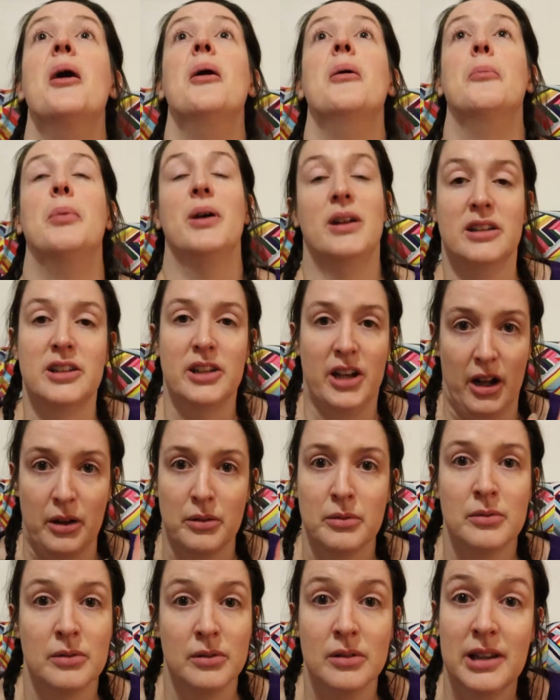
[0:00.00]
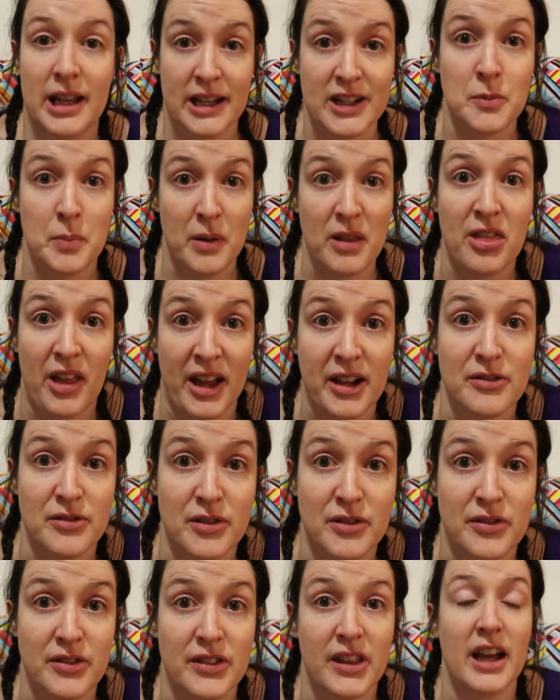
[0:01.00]
But, you know, let's be
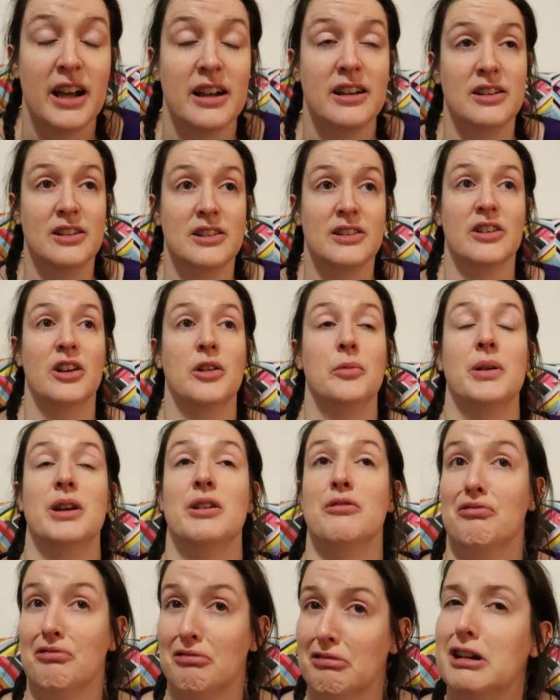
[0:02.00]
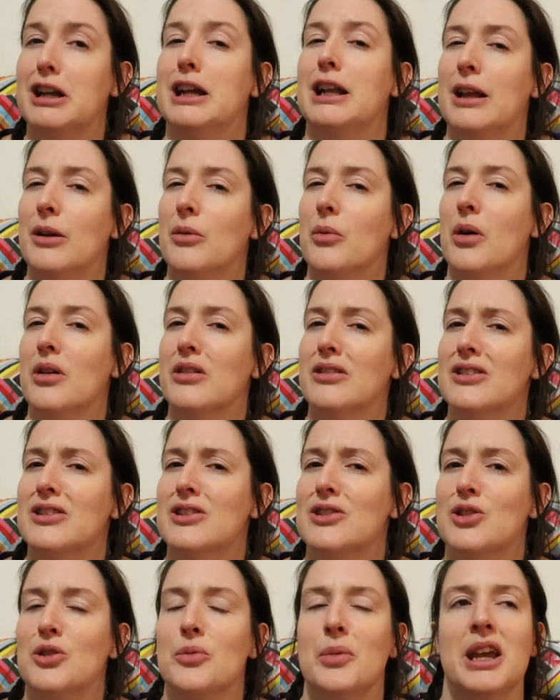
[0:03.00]
thankful for that, because nobody really wants
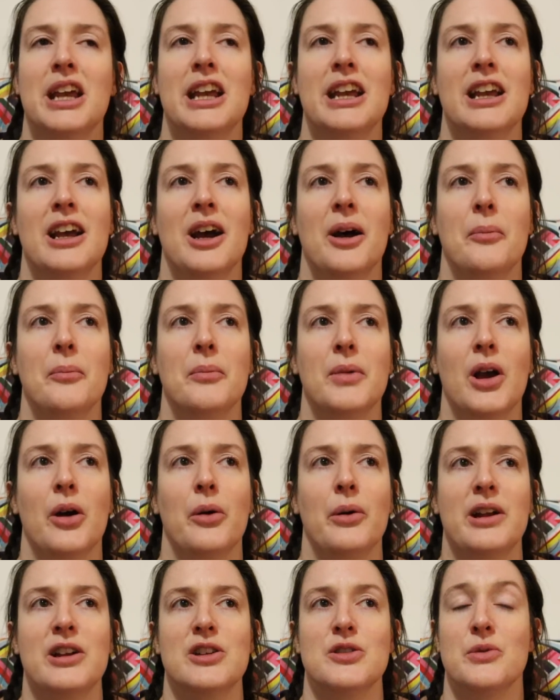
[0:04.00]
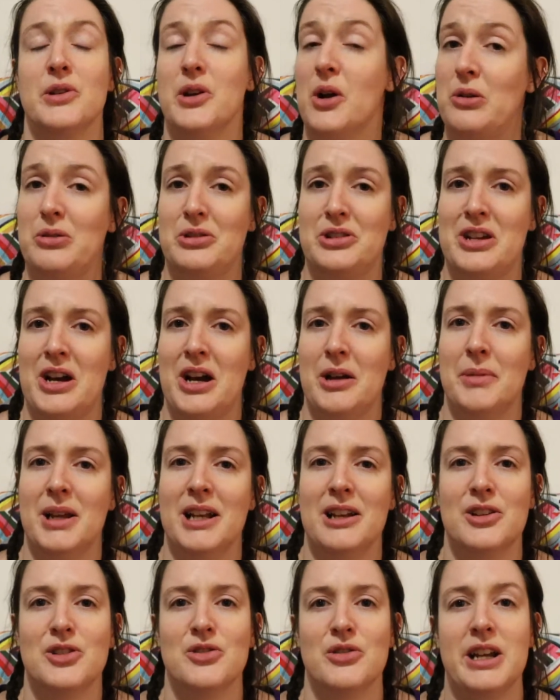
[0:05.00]
to be going to an old-timey
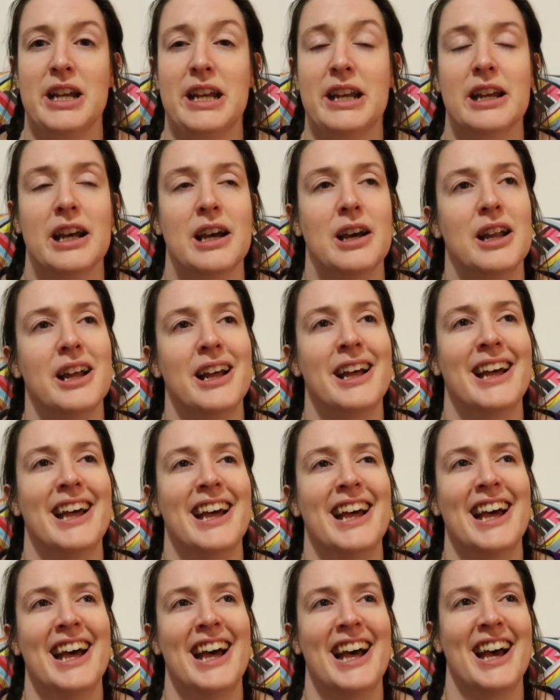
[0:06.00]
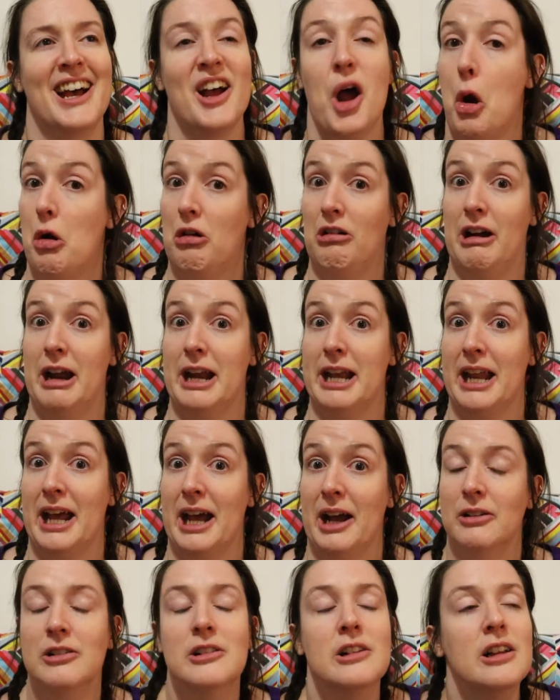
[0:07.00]
latrine right
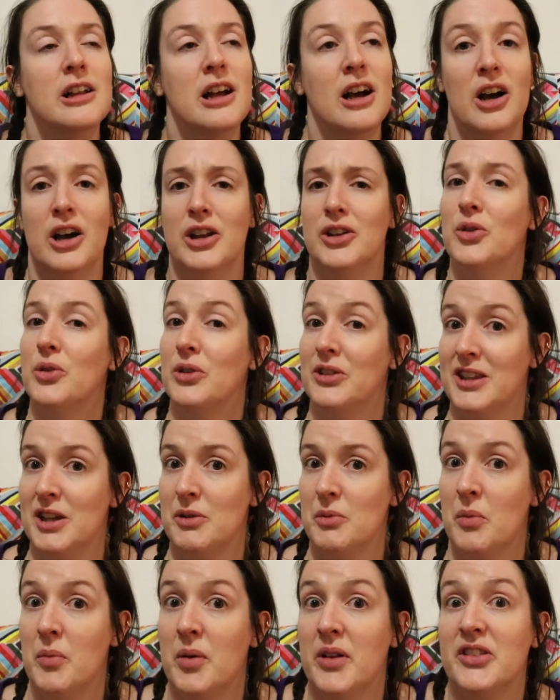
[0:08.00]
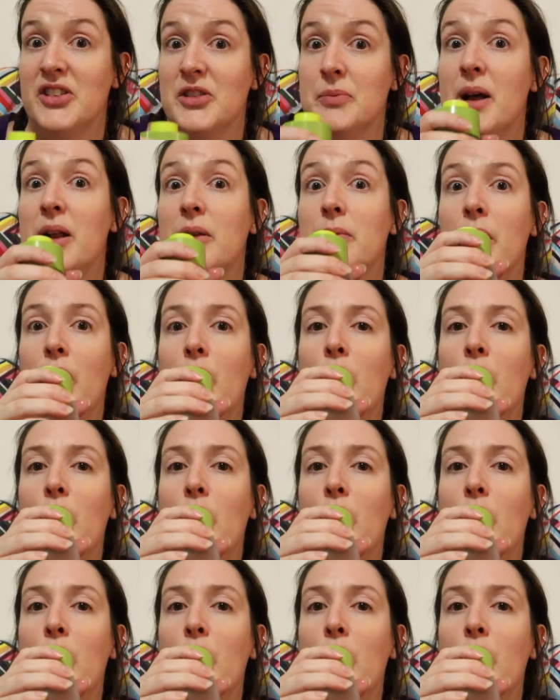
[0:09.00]
now, nor does anyone want the smell.